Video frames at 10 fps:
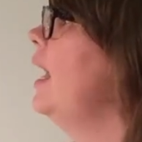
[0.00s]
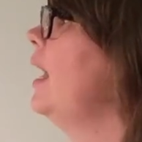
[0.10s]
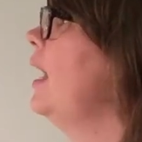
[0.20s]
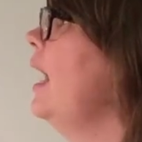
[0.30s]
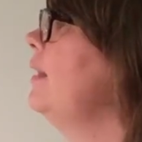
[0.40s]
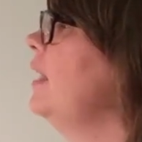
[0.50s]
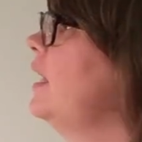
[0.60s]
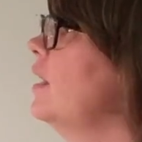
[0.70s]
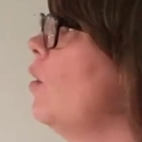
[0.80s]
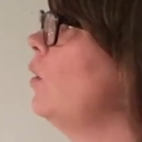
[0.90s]
And they
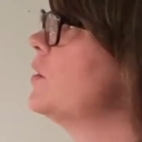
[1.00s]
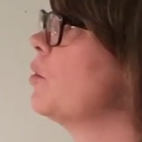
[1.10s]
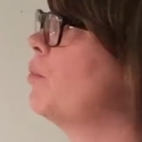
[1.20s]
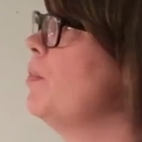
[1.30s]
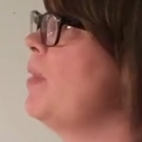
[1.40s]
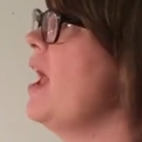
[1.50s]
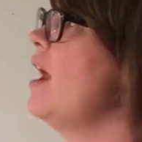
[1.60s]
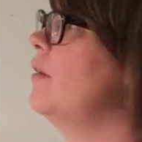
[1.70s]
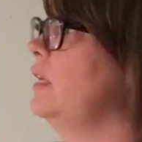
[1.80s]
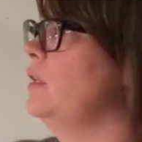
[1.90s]
can also
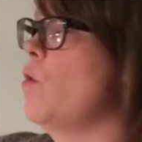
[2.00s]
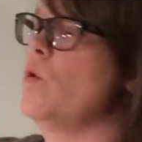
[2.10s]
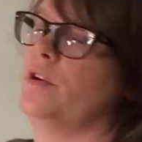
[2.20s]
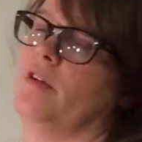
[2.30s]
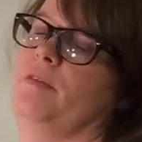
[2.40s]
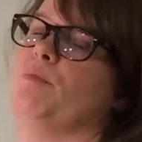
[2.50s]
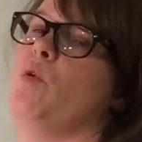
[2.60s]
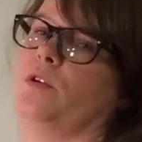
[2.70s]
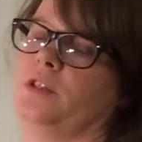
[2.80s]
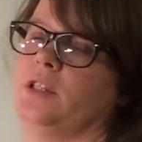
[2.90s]
prepare in order of
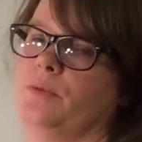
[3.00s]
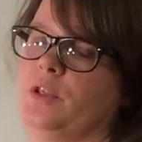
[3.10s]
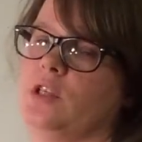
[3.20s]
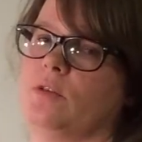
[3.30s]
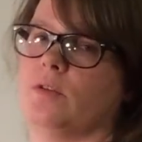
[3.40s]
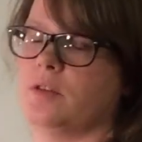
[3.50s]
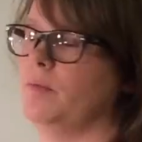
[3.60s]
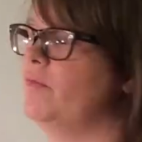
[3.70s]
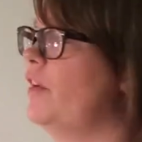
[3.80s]
importance, which is also